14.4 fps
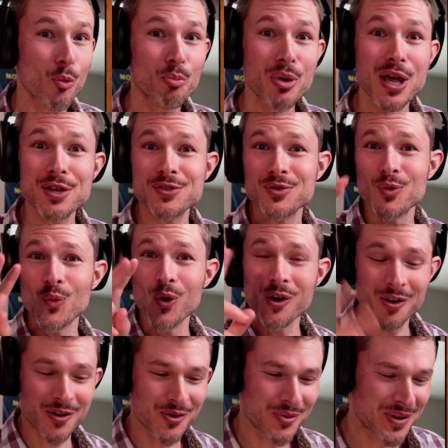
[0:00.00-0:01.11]
peasant
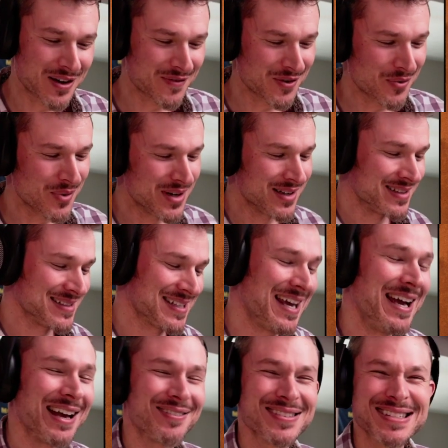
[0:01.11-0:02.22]
work or whatever it was.
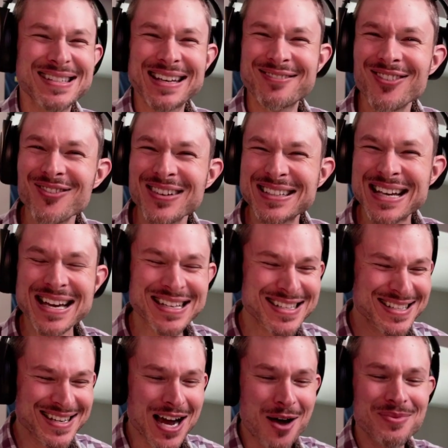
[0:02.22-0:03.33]
I was like, well, what kind of
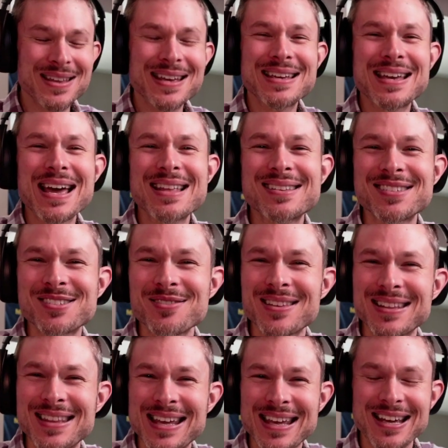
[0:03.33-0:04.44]
job are they getting so
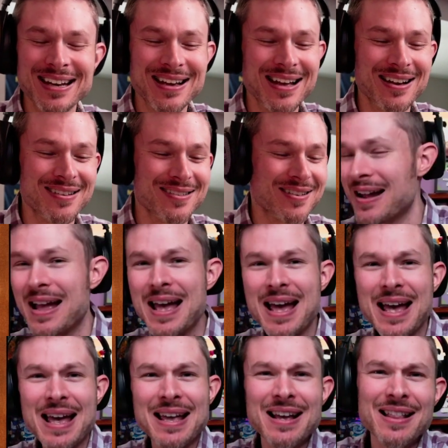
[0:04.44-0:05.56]
that they can get out of
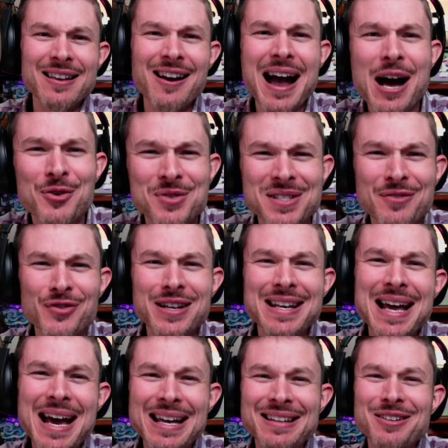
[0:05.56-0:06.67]
their house every
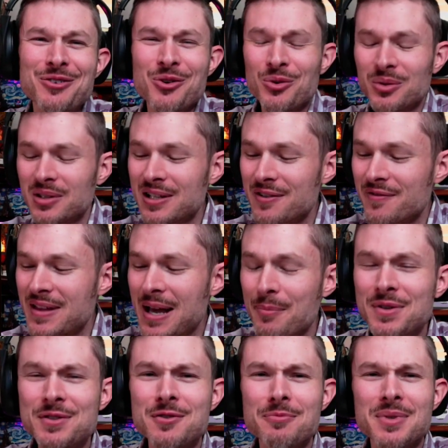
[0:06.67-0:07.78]
night and go live that
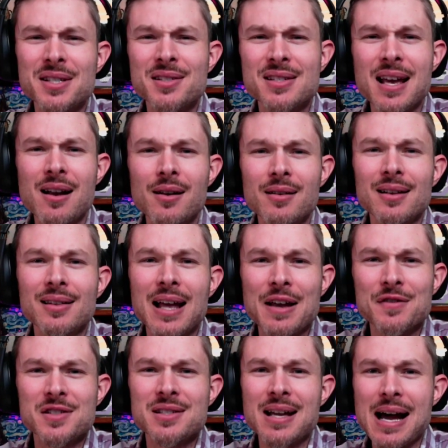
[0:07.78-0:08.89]
Mr. and Mrs. Saturday Night
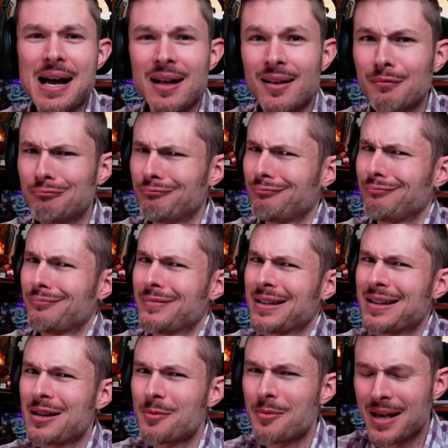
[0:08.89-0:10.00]
lifestyle? I
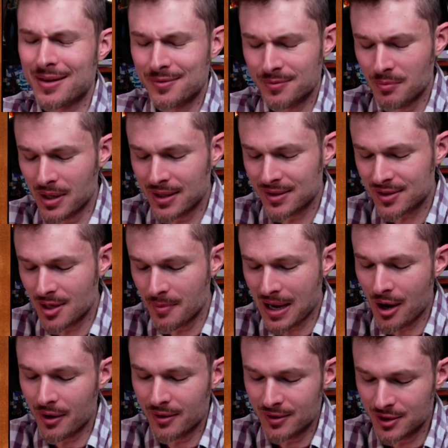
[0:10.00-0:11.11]
gotta make money somehow.
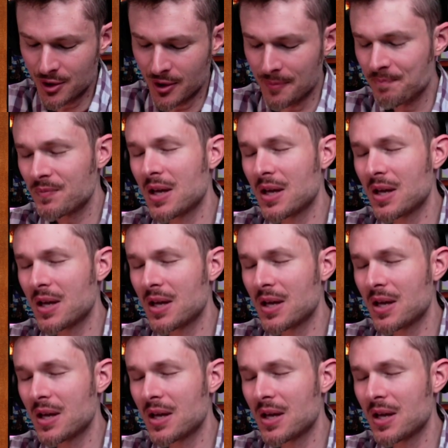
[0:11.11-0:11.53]
How did they do it?